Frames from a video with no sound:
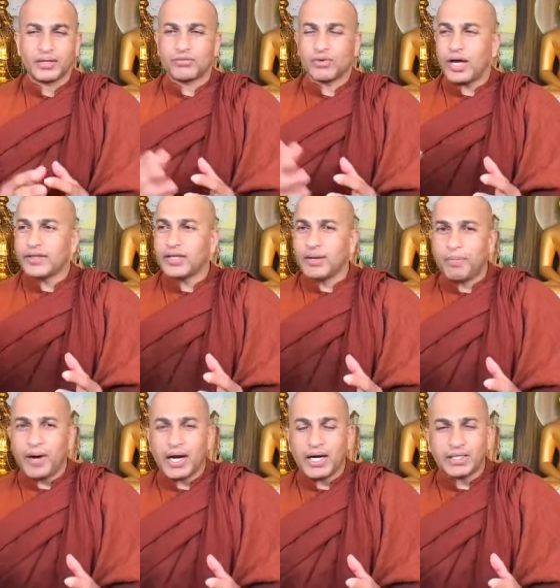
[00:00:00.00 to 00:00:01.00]
so other
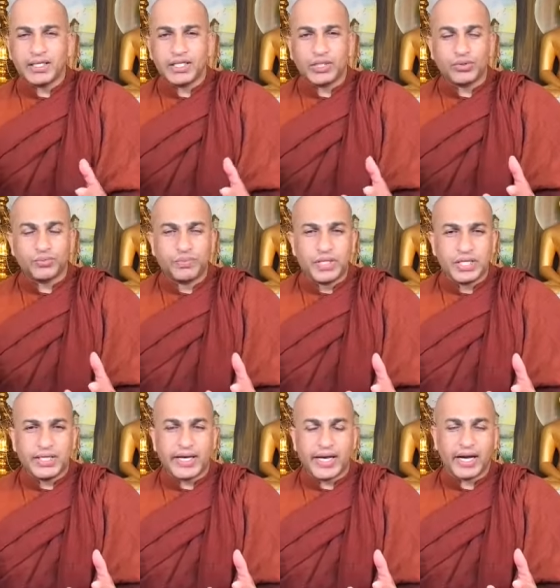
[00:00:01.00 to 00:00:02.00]
part need to
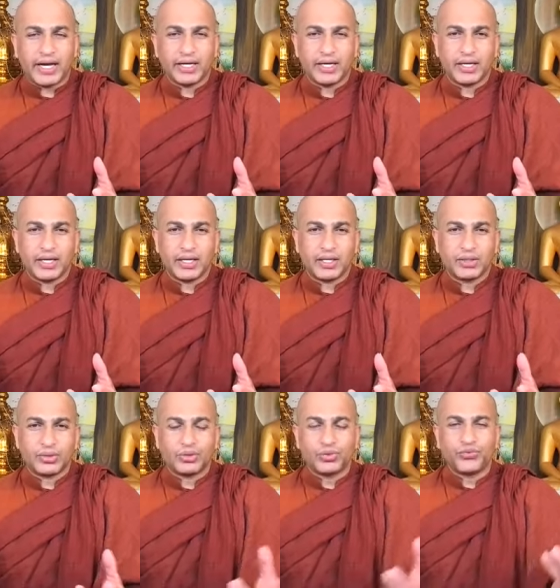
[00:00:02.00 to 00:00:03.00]
be there
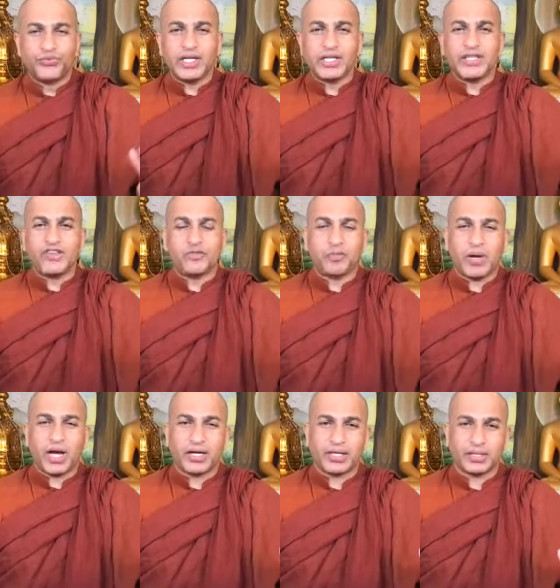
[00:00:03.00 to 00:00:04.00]
to win this
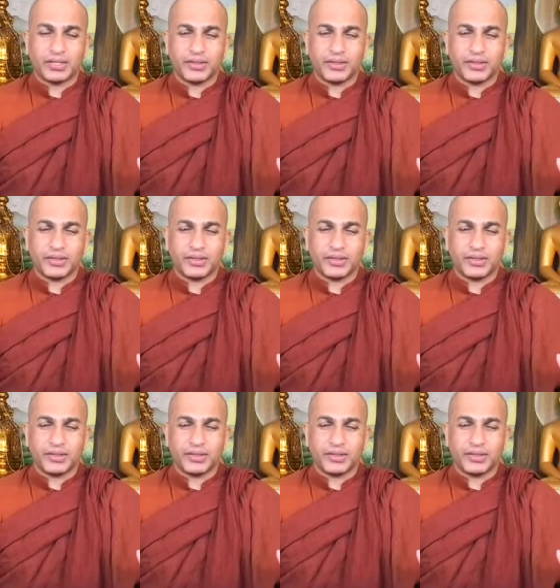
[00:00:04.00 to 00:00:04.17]
part.